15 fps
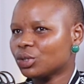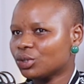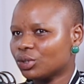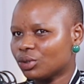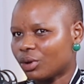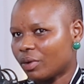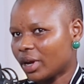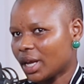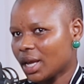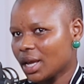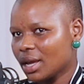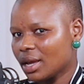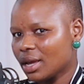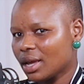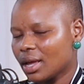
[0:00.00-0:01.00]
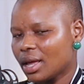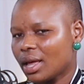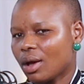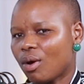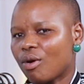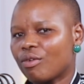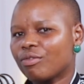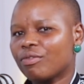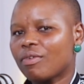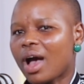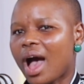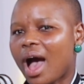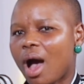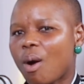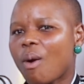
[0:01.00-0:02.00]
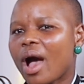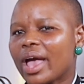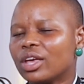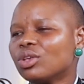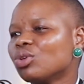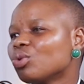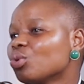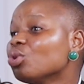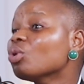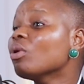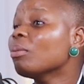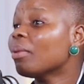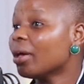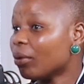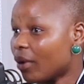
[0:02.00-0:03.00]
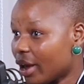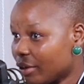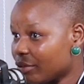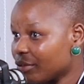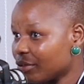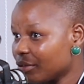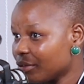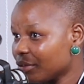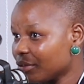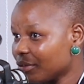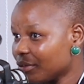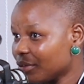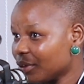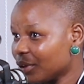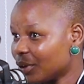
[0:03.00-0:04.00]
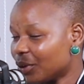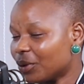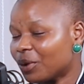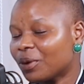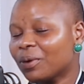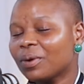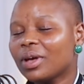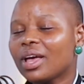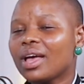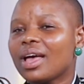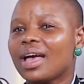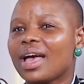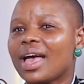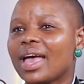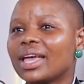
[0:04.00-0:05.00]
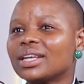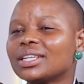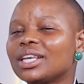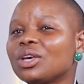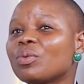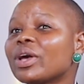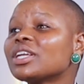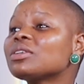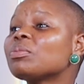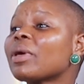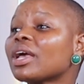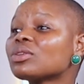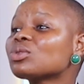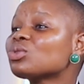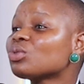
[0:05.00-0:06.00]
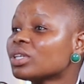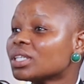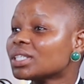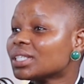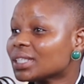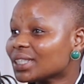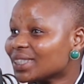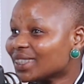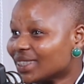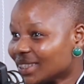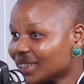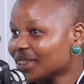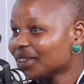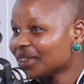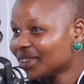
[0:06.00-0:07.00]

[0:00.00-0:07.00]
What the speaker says: a story of how I knew you were my wife, And he went back to 2016.